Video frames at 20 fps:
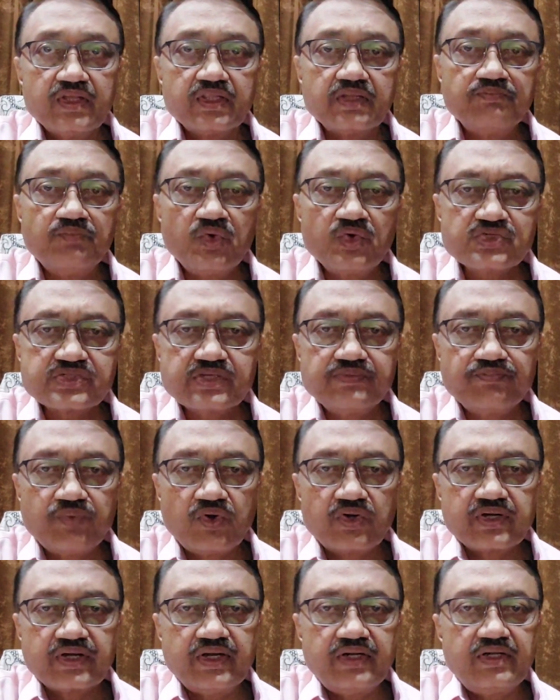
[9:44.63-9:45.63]
The most
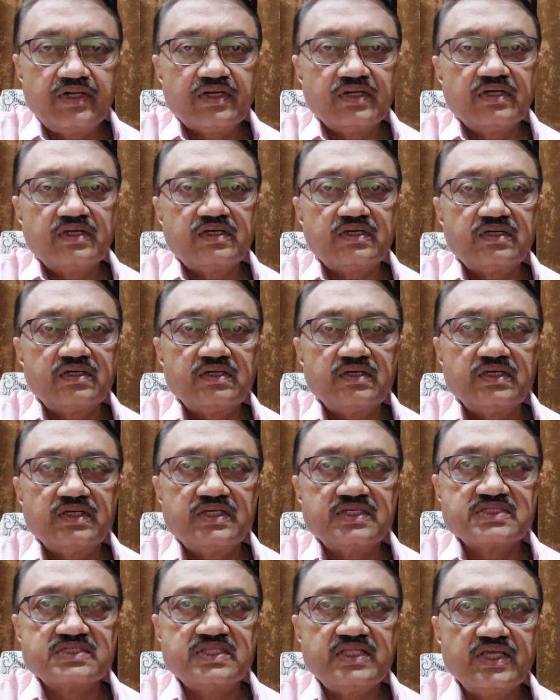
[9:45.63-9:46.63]
important
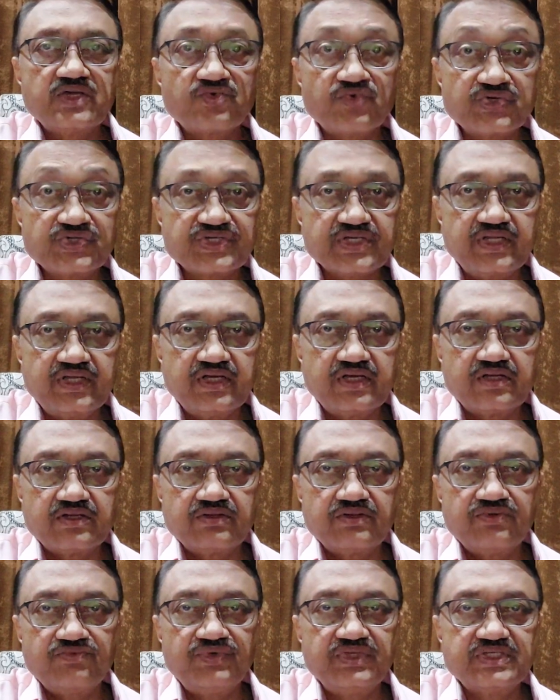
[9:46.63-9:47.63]
is the questionnaire,
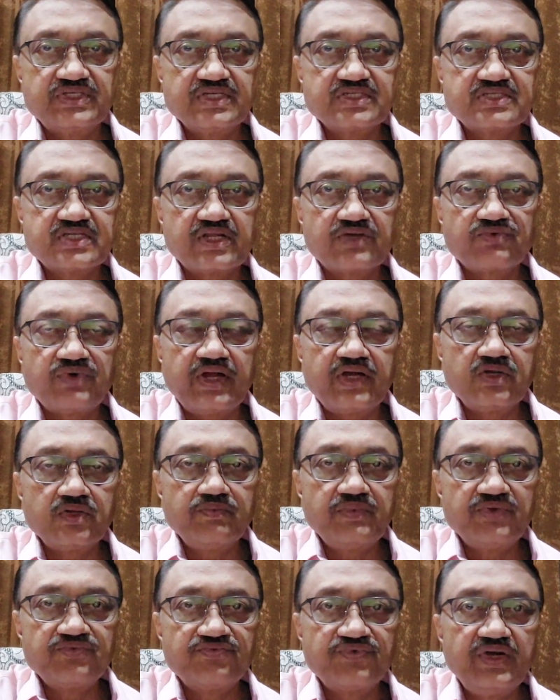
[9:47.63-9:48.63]
which is required to
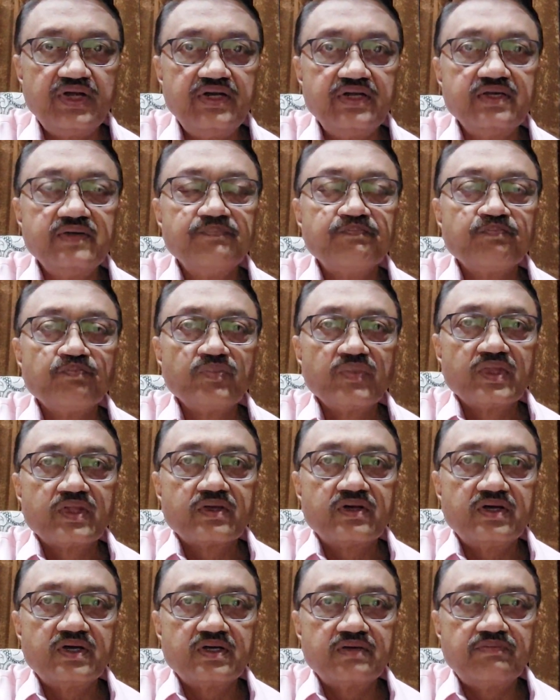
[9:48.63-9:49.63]
be filled
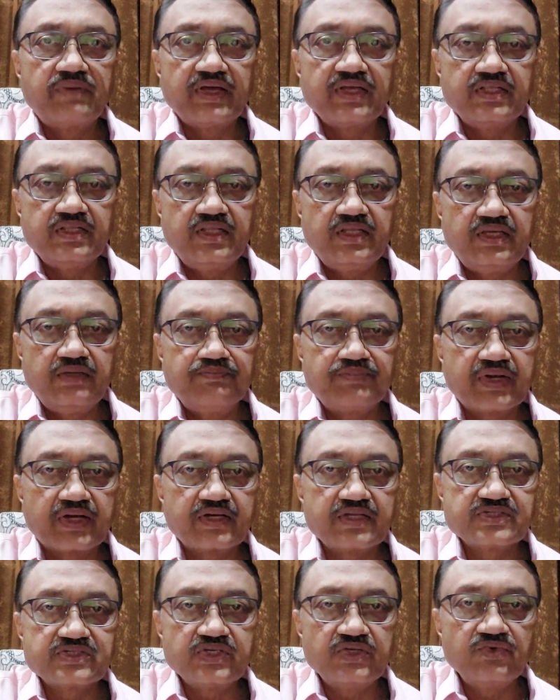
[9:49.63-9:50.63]
by the
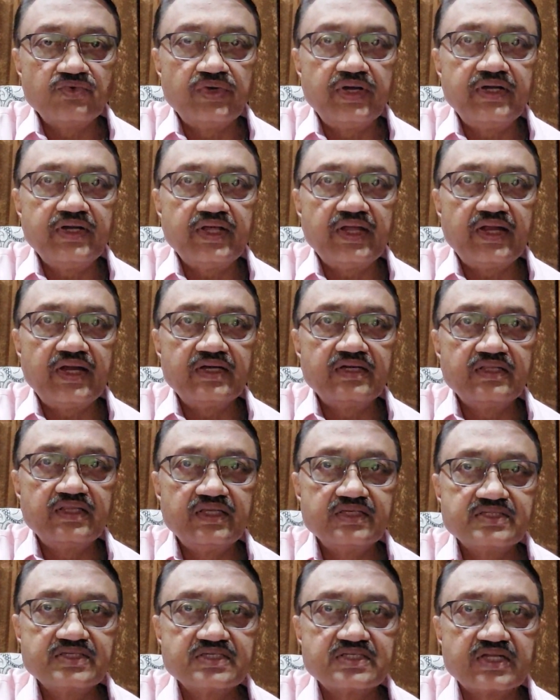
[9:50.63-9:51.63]
practice unit, and
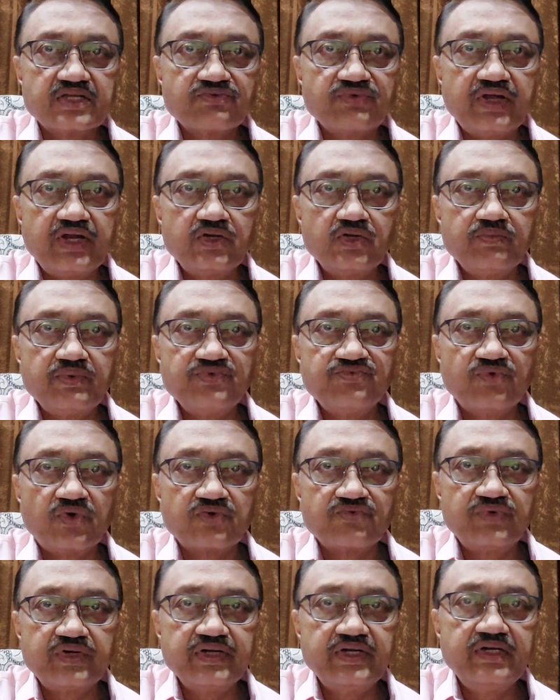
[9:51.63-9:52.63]
this is required to be
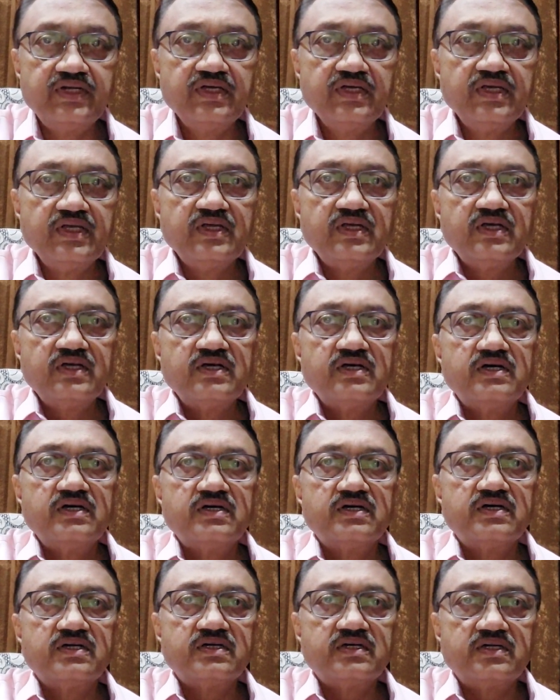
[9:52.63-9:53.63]
forwarded
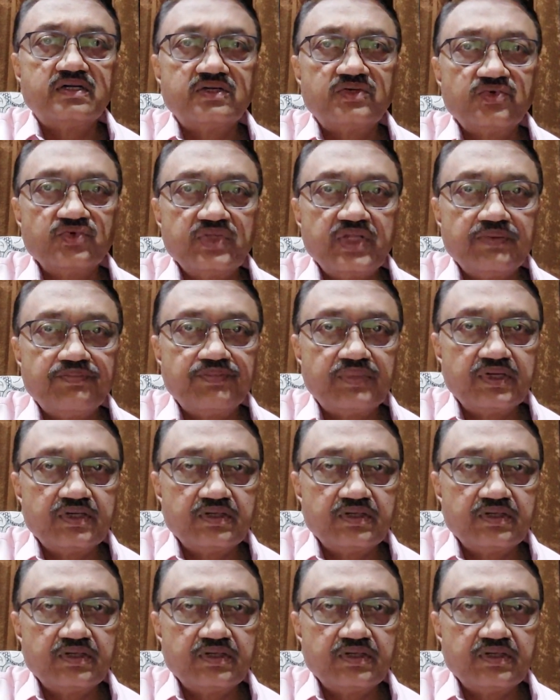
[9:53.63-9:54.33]
to the